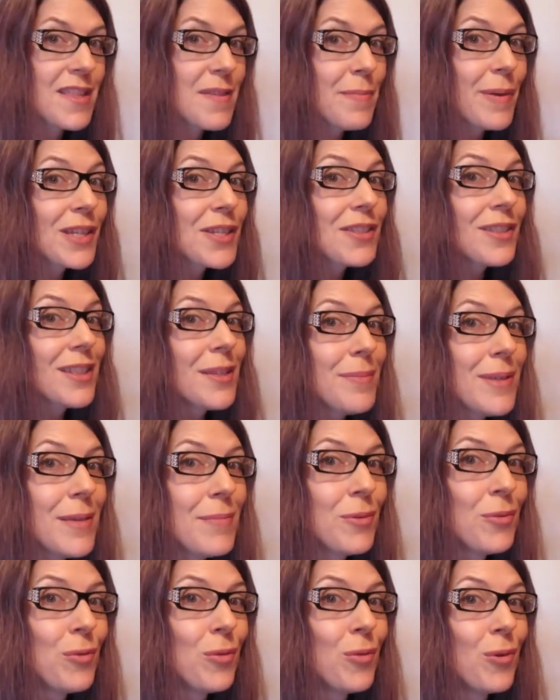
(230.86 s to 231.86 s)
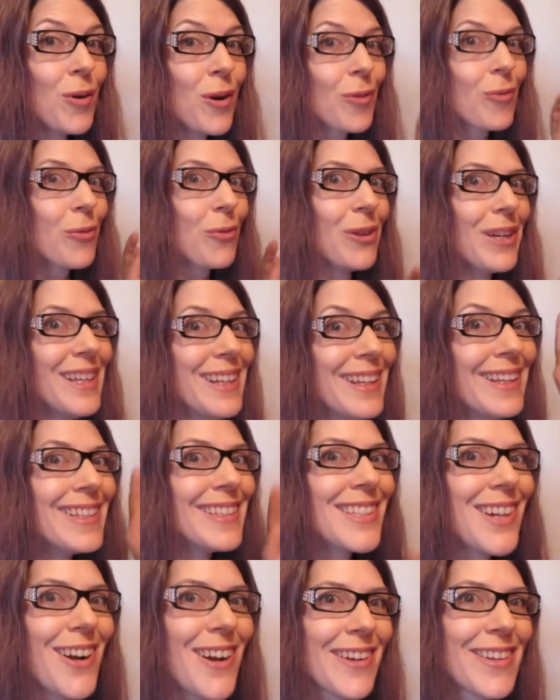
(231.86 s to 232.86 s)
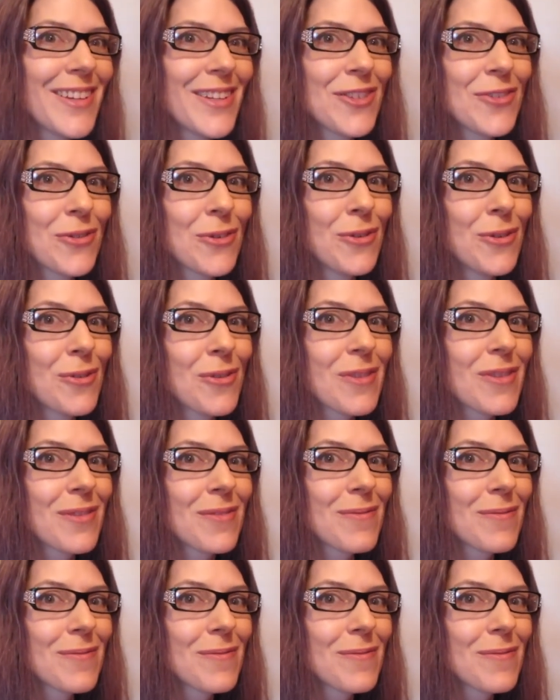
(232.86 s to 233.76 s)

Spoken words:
especially people who are really talking truth.